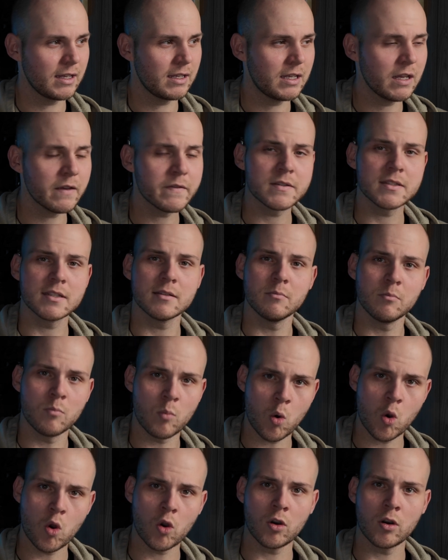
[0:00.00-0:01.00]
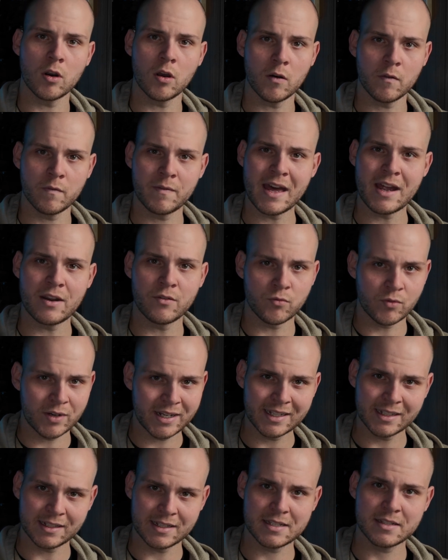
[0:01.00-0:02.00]
gives it more of that
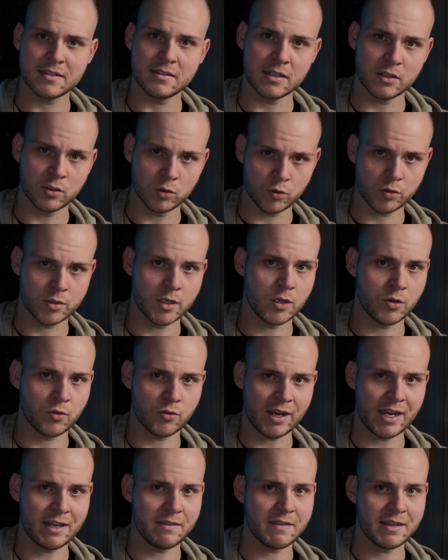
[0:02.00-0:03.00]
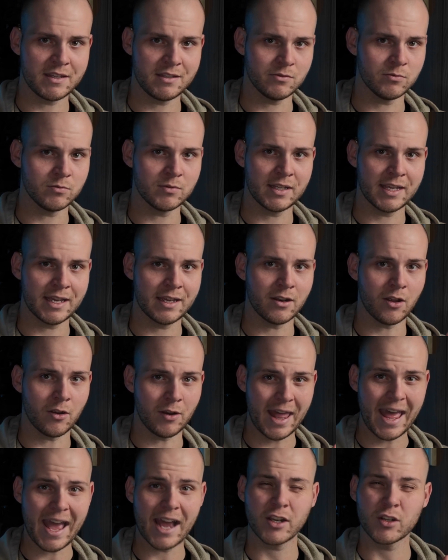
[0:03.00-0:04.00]
realistic looking grain that you get
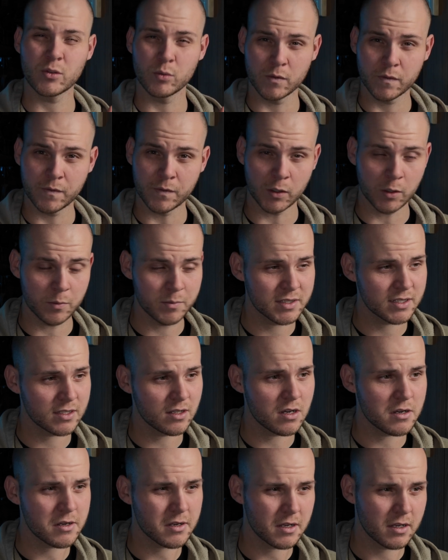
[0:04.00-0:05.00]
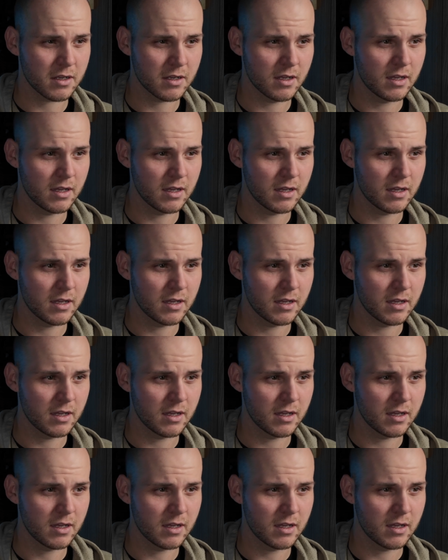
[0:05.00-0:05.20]
on actual film stock.